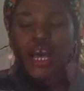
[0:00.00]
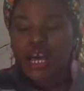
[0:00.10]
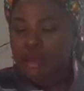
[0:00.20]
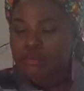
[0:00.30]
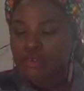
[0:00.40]

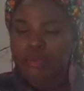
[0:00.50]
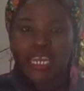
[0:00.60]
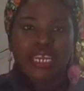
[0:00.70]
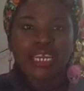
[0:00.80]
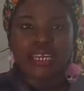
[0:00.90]
You might
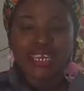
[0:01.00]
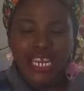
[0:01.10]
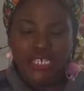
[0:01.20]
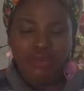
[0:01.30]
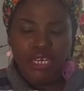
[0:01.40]
need it in case
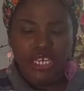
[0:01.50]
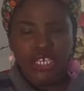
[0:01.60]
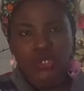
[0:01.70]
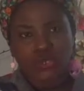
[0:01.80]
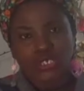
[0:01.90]
you wanted to
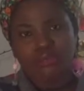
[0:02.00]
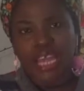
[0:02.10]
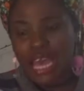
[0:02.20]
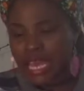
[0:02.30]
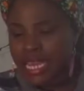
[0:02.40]
do some
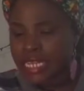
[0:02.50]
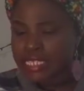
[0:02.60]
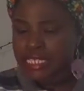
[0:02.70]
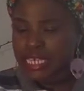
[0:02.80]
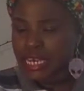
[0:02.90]

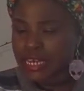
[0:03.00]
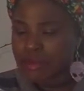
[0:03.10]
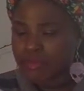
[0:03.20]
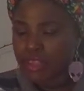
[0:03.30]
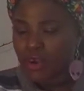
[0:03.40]
lines
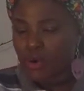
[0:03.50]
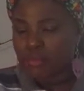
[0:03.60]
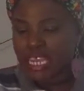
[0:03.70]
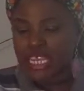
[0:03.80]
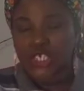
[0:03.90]
or
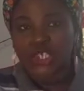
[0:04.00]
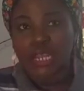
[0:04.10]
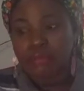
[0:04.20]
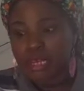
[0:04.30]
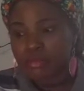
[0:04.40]
make a straight
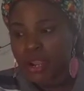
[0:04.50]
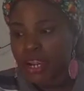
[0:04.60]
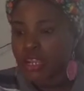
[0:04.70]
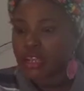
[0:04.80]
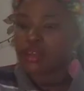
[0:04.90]
bookmark.
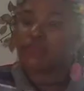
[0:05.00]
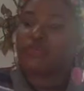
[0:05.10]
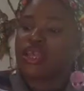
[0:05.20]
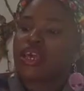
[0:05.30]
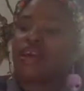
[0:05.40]

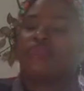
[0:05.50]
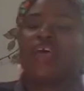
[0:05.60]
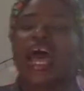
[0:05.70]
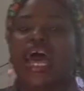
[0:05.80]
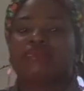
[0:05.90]
I
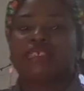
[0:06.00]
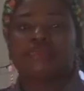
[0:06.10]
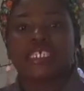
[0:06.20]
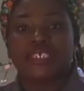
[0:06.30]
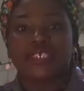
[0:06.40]
have some
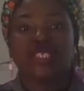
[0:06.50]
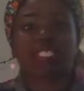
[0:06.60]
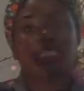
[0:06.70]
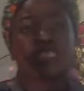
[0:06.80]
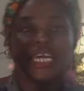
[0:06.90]
scissors
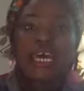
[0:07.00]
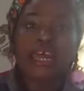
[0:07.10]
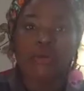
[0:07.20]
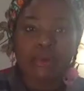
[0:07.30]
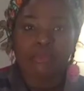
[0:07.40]
to cut
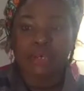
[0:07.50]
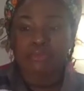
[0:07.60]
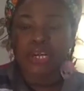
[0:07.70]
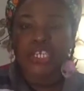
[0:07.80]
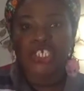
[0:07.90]
out my
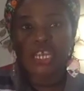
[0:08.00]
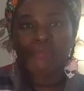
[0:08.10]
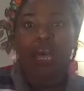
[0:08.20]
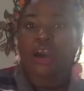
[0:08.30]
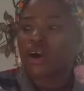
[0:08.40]
bookmark shape.
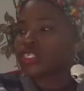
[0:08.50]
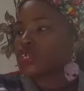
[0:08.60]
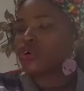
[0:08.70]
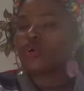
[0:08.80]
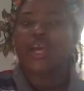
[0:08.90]
I
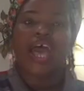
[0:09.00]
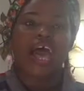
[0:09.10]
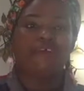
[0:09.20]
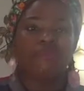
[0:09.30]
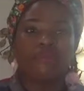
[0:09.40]
also
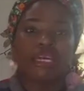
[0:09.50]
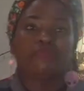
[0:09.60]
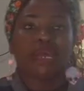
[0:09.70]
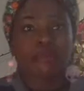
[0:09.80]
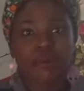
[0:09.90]
have a big
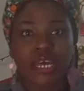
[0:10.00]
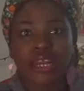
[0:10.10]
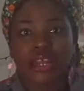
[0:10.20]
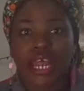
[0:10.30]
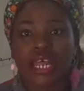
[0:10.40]
paper cutter
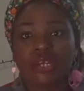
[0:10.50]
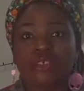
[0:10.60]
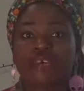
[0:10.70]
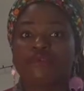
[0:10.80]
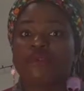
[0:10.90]
that I use
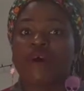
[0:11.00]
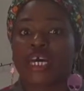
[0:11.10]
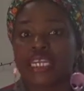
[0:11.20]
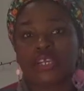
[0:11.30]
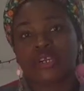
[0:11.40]
if you want
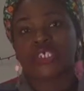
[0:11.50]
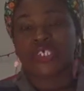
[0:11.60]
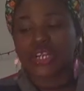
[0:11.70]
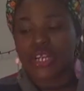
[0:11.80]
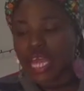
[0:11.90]
neater and
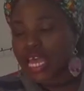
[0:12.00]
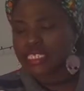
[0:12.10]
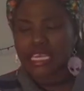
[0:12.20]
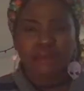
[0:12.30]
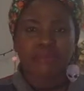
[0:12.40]
straighter lines,
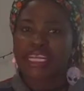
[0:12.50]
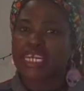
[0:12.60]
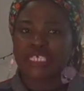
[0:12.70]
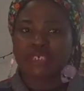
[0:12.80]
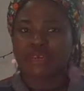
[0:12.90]
but it
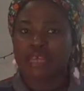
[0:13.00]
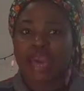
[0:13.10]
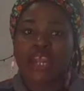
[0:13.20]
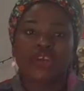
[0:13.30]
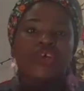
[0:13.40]
doesn't really
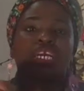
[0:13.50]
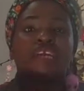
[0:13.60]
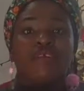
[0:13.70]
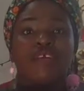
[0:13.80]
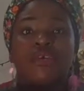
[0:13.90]
matter. You can
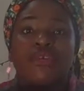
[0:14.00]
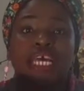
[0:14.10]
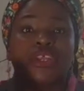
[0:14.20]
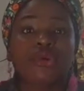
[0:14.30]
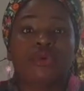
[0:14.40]
even do like
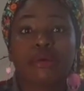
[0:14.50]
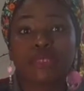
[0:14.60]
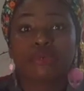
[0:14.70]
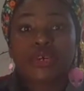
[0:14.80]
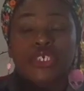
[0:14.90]
little rips
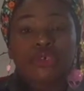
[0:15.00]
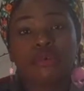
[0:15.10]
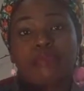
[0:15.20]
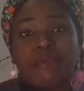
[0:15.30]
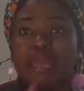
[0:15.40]
once you
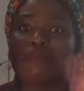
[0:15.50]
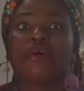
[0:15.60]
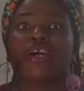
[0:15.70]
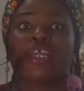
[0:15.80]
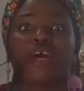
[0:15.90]
rip the paper,
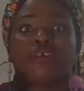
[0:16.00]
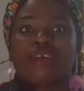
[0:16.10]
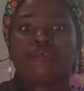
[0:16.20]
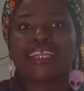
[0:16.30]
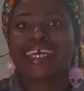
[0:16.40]
and that'll give
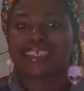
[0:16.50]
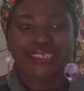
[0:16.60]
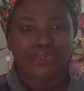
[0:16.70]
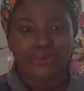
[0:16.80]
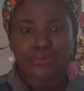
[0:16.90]
it like this
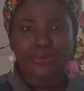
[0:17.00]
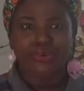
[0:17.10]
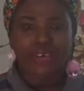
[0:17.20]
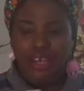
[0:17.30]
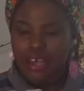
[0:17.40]
cool,
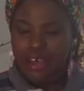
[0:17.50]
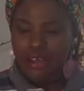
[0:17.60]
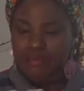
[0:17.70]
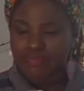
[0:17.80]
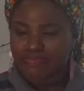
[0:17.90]

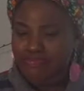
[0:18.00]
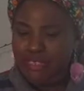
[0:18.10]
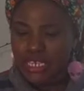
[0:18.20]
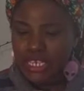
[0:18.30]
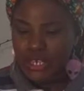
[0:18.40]

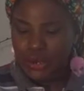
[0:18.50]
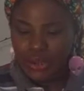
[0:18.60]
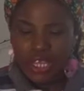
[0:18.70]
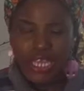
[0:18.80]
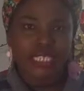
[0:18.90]

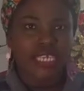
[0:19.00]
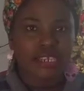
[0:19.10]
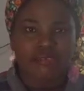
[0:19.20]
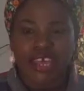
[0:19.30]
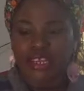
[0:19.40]
antique
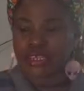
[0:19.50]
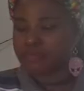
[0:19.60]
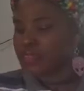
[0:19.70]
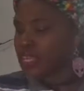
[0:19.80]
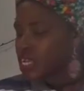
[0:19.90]
effect.
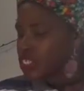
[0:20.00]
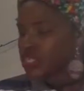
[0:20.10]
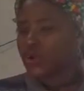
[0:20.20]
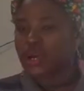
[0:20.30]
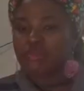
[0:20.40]

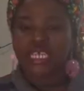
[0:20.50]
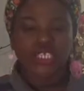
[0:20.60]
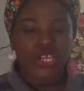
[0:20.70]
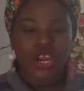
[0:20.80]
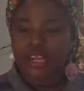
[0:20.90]
So let's
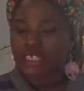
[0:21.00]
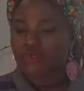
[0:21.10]
start.